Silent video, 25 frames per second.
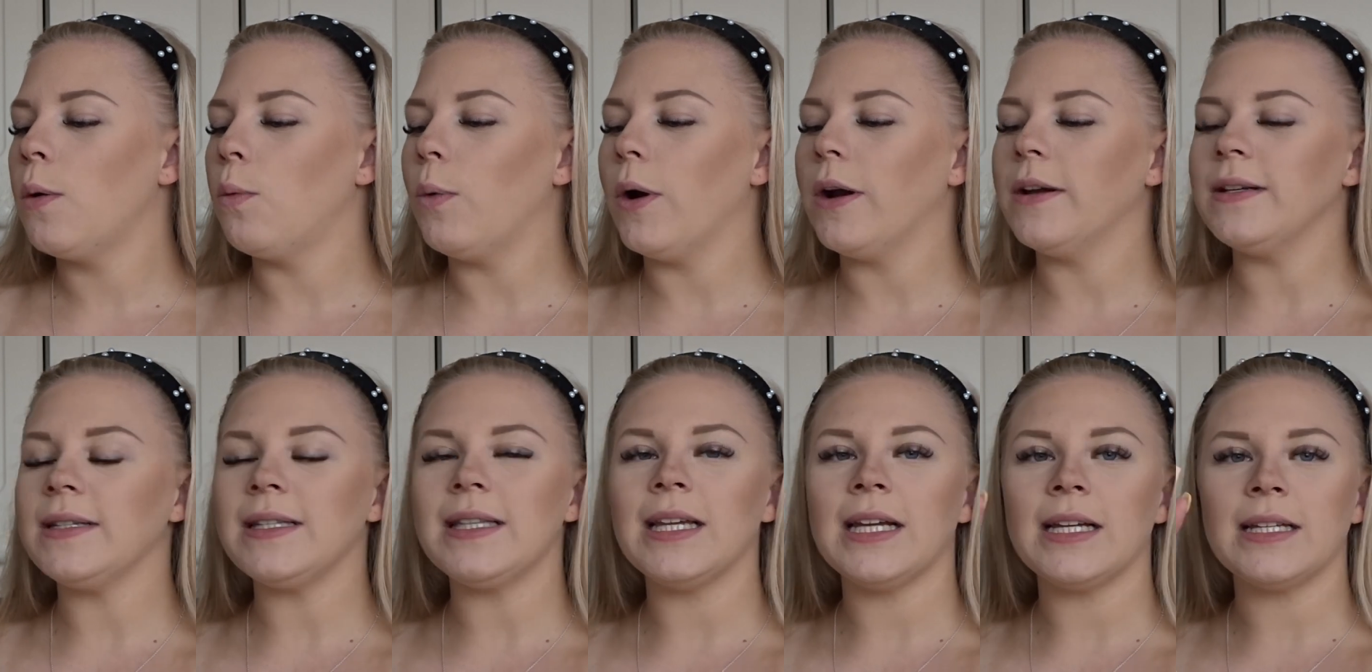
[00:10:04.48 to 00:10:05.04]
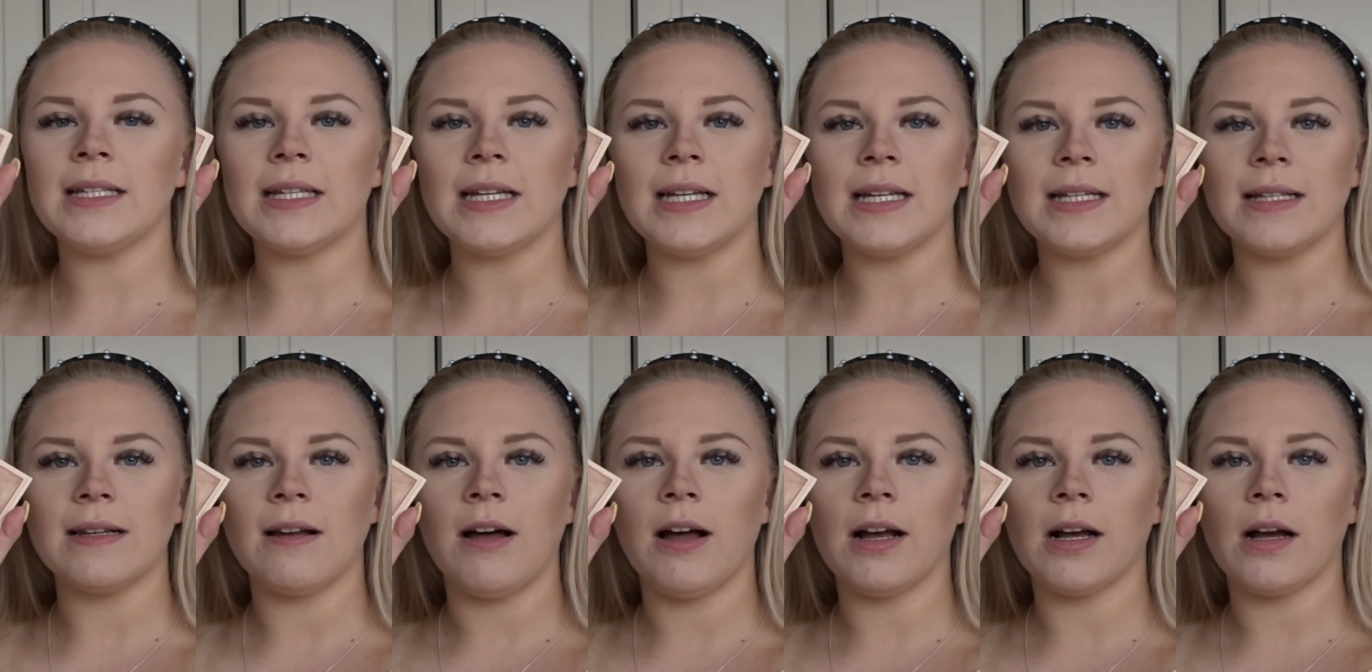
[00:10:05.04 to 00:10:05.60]
whereas this
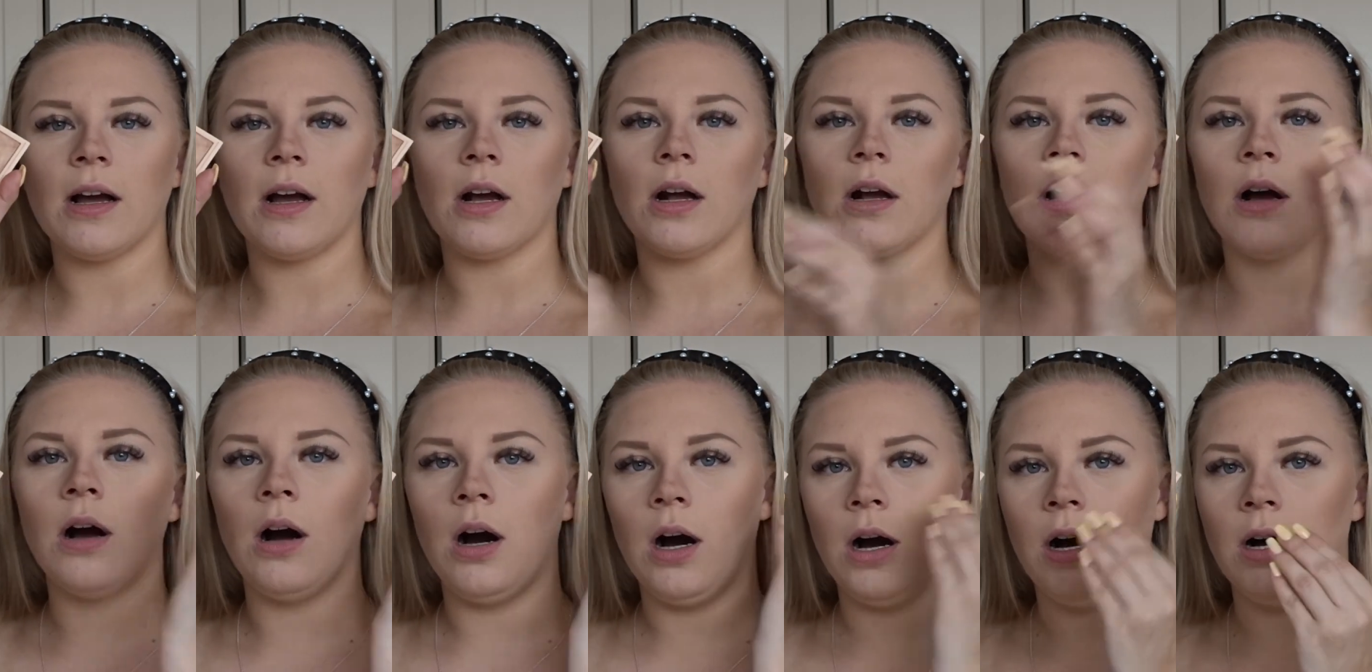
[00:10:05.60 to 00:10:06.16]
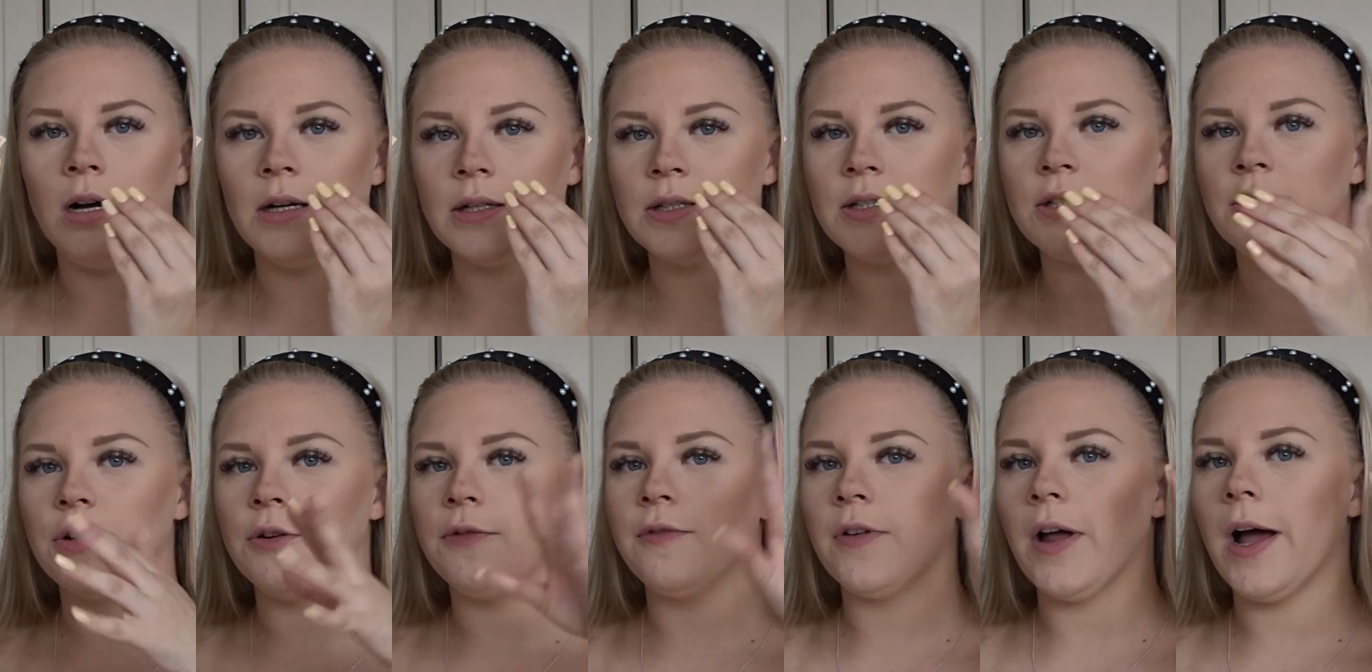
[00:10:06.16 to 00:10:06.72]
is like a
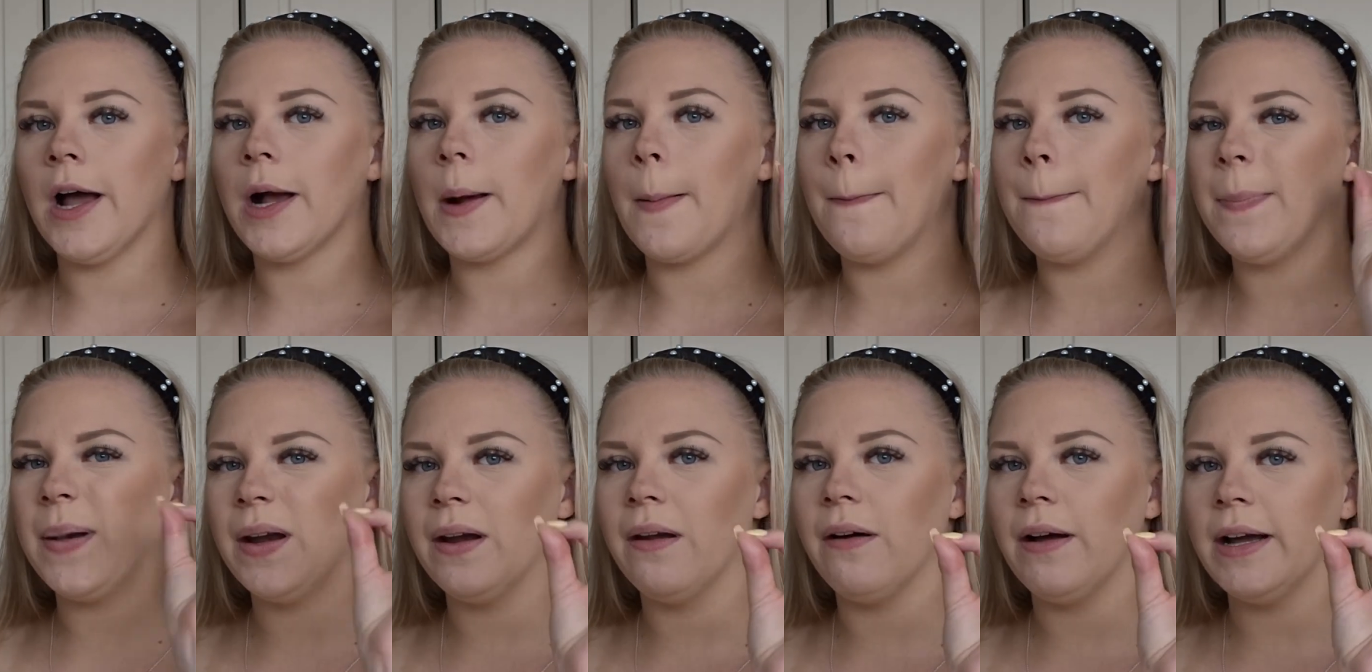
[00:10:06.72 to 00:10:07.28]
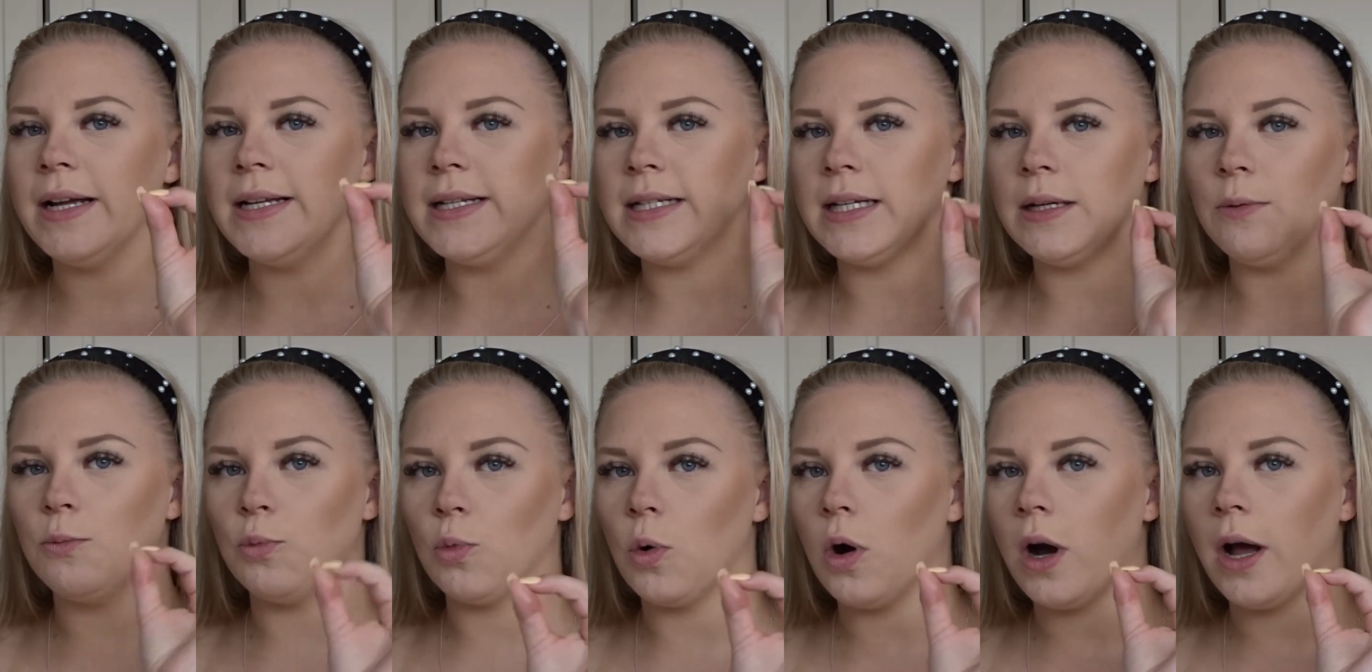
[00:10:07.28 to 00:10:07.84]
cast of like
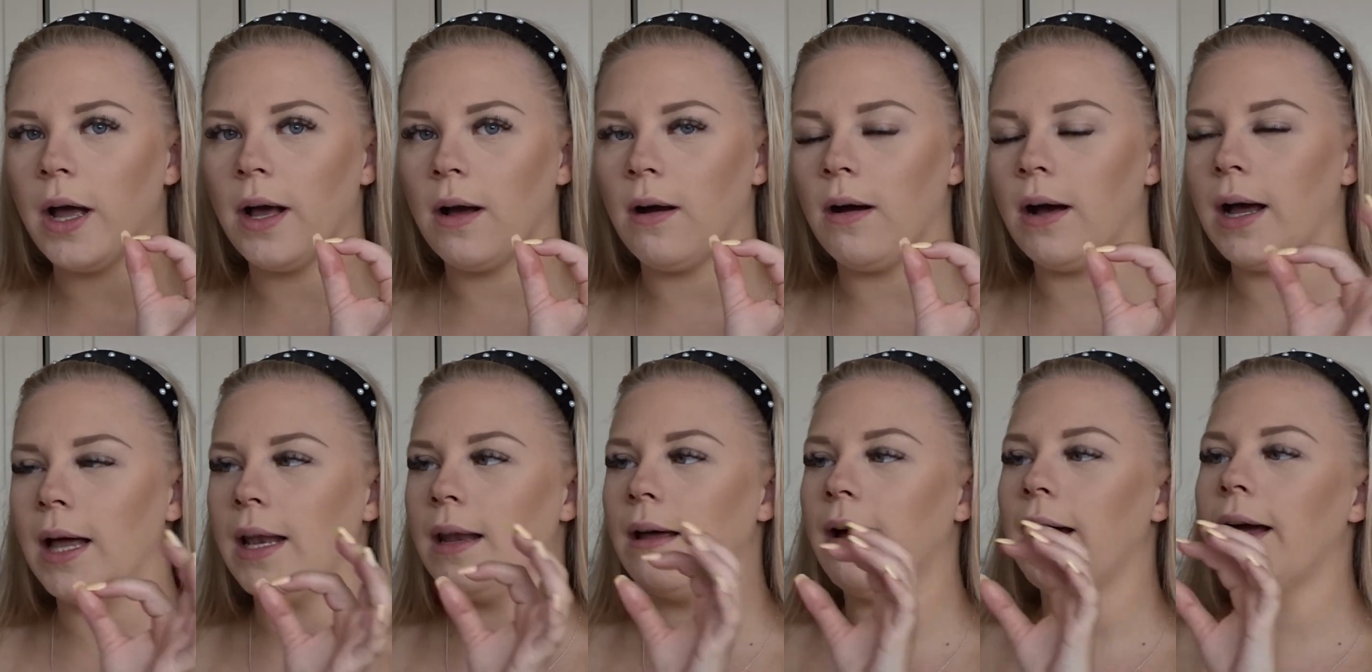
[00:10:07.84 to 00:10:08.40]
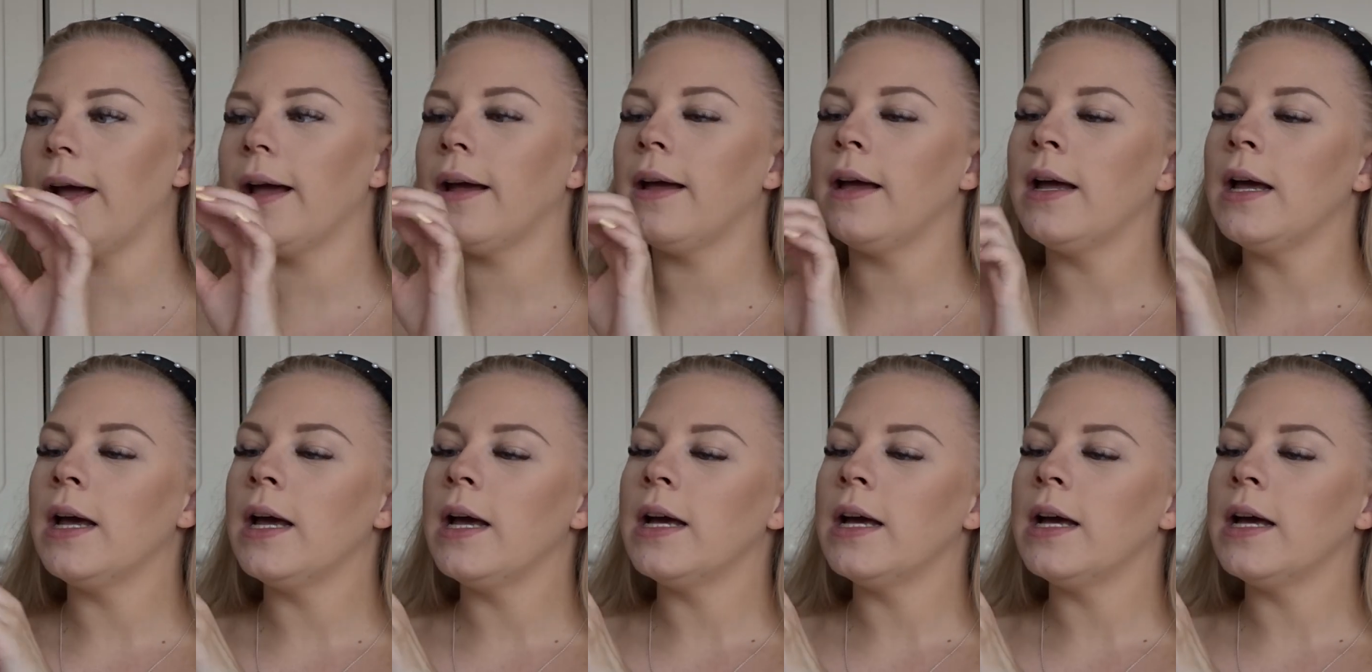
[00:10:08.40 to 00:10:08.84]
blinding white highlight